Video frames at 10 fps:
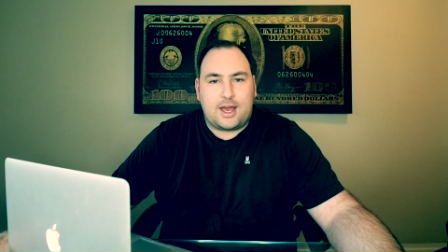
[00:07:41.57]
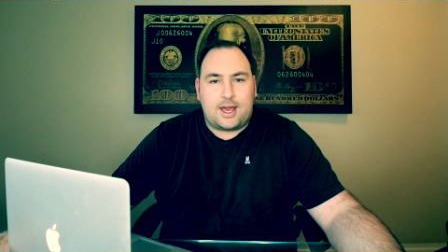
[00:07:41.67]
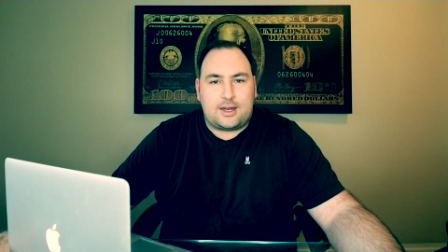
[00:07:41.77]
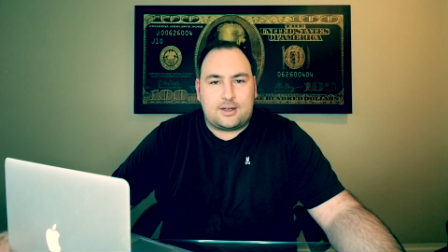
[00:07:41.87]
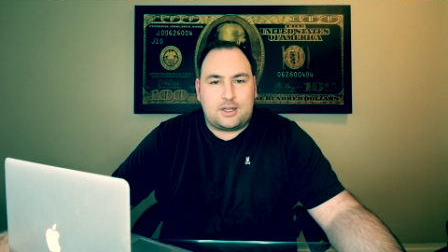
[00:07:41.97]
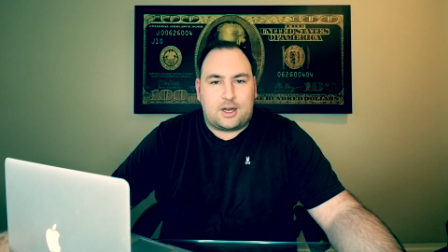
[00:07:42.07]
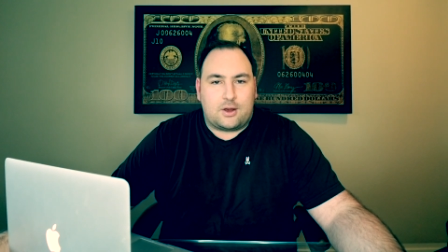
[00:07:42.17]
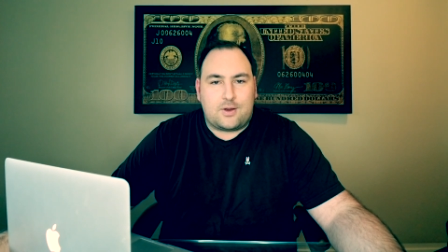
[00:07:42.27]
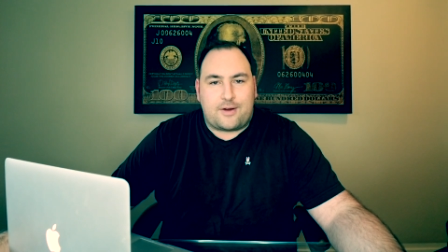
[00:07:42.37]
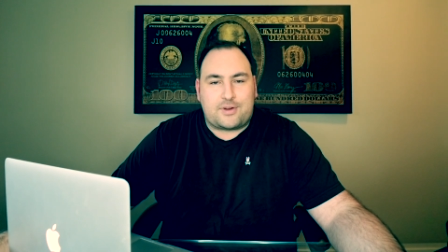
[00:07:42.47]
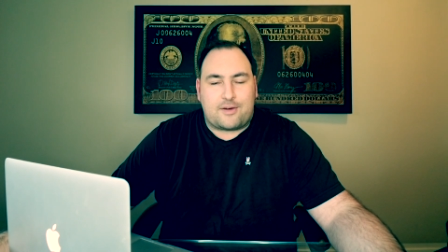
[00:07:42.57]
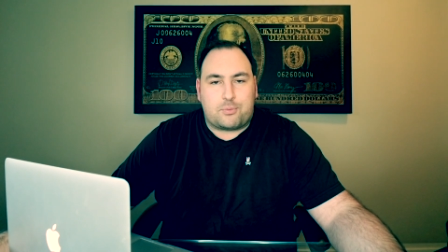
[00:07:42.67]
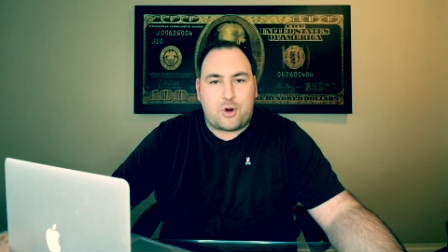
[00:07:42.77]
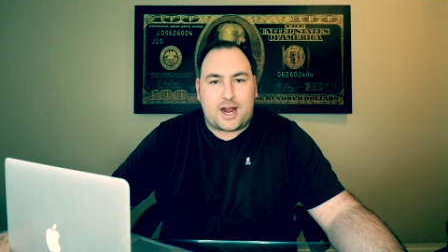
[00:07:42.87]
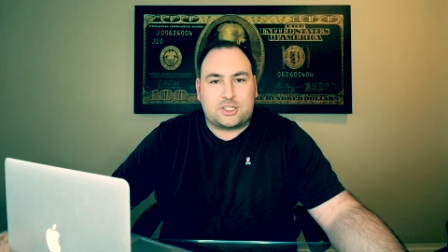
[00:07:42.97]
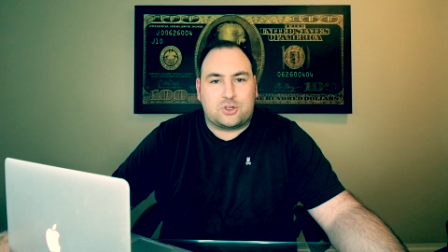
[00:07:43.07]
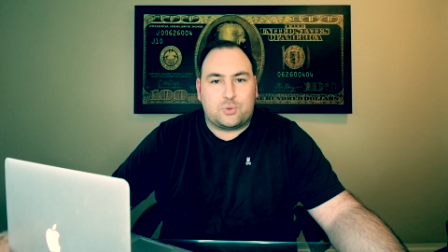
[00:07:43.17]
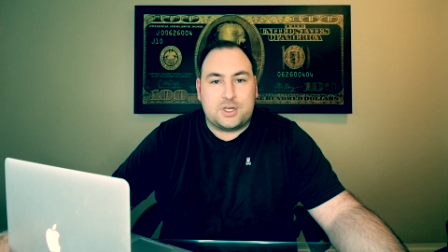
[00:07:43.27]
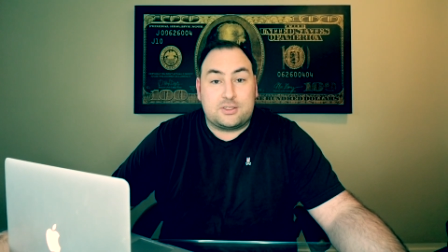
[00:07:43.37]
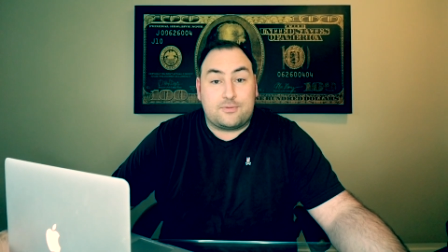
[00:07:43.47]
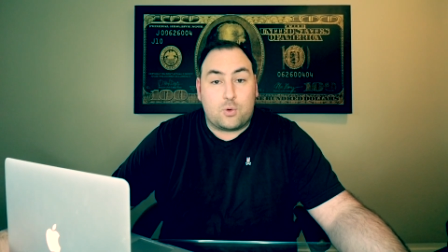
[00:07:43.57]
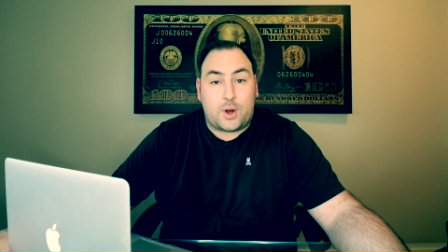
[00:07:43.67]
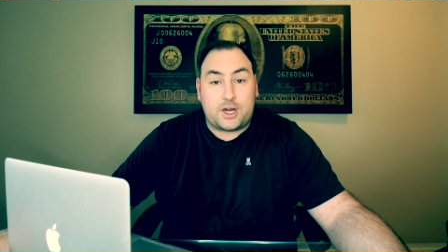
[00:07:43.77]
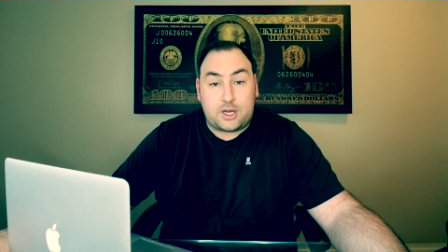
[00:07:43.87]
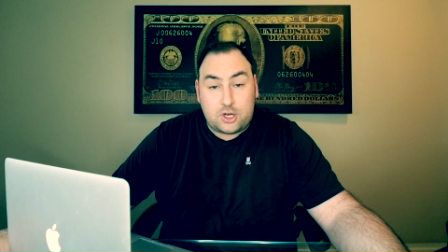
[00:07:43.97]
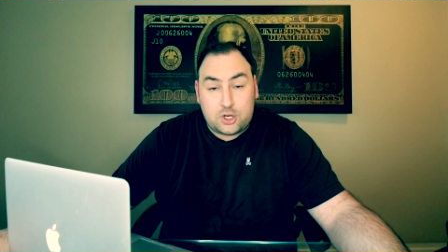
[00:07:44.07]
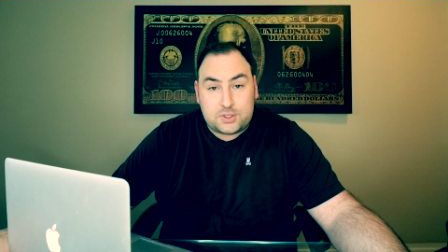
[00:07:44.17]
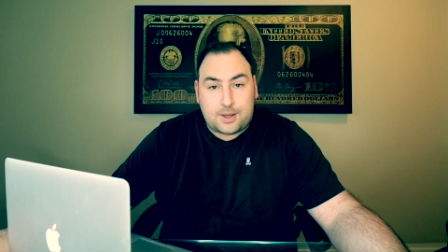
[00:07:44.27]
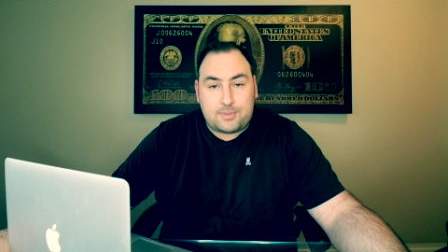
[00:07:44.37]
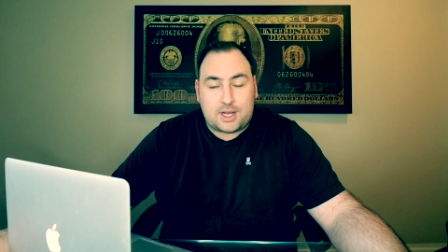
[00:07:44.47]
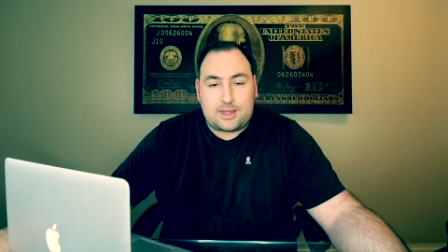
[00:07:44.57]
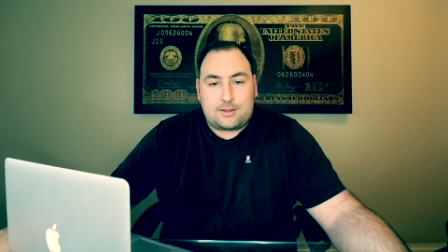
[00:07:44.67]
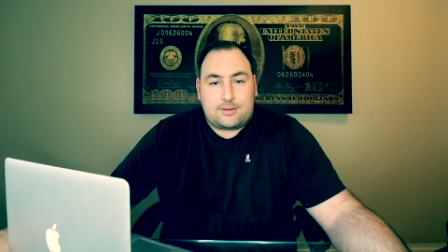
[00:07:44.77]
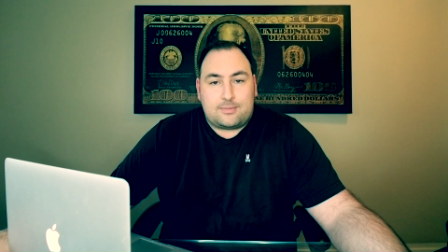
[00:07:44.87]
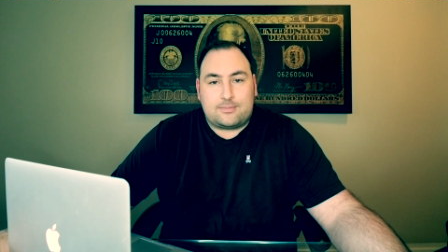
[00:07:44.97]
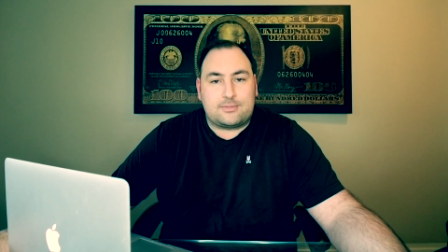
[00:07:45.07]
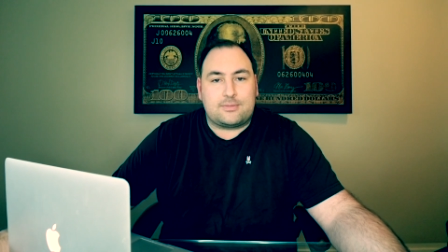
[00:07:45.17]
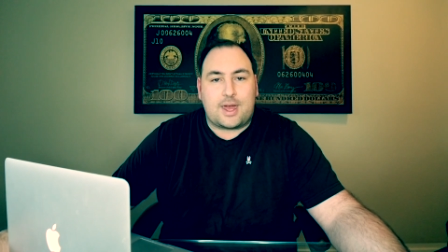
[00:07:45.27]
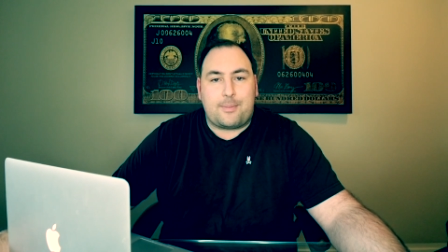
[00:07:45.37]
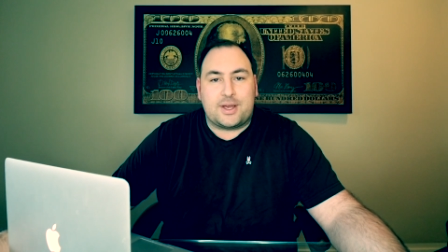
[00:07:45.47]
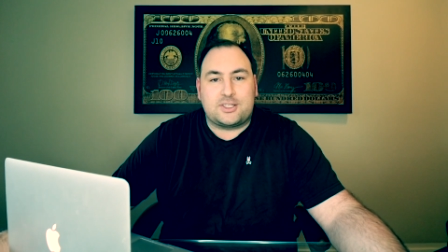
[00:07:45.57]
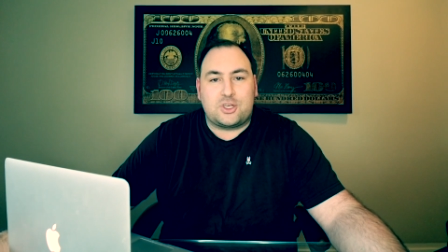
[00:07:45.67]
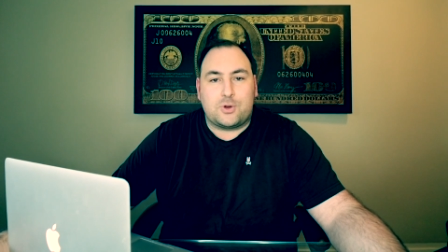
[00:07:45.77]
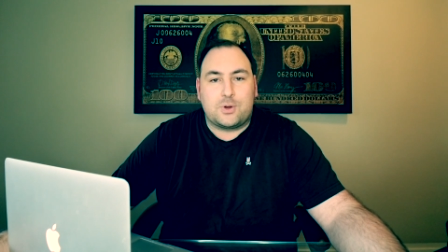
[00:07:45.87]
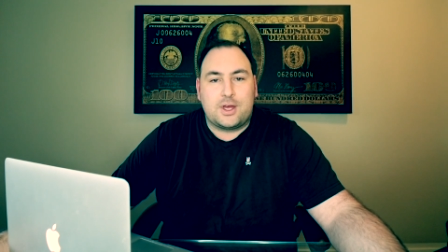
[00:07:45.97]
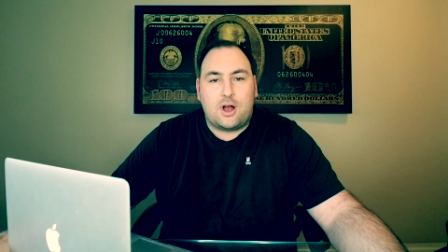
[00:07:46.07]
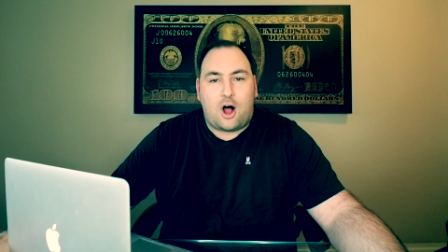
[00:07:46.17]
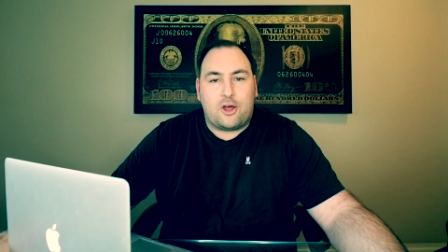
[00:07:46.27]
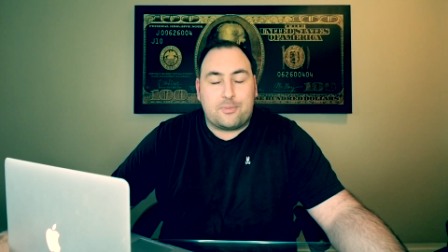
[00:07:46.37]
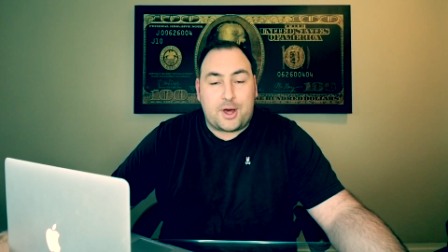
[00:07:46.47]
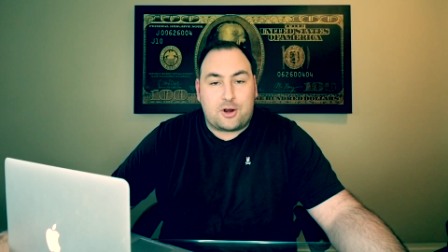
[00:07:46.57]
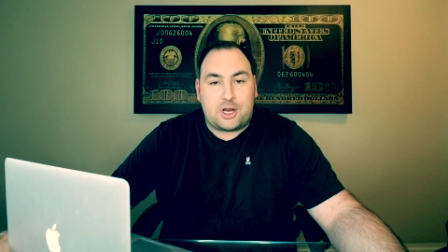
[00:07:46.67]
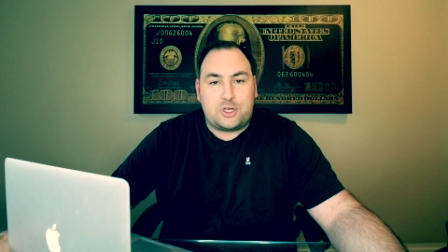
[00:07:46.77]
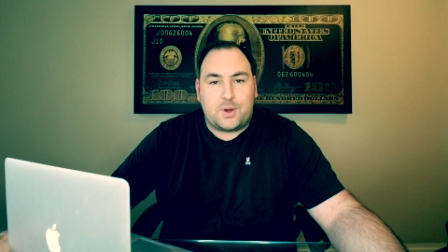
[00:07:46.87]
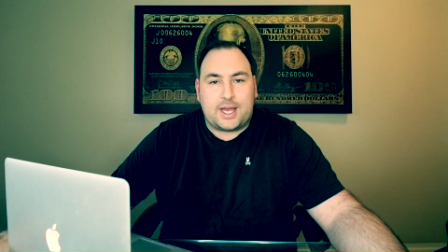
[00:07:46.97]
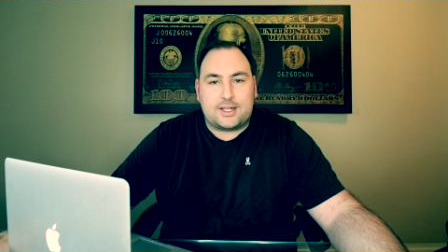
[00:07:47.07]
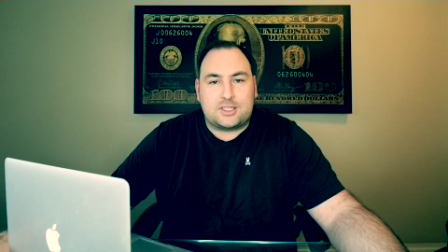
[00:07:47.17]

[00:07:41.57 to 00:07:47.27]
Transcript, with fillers: and, you know, you have to have a practical reason for wanting to do something. And that makes you all the better at doing it.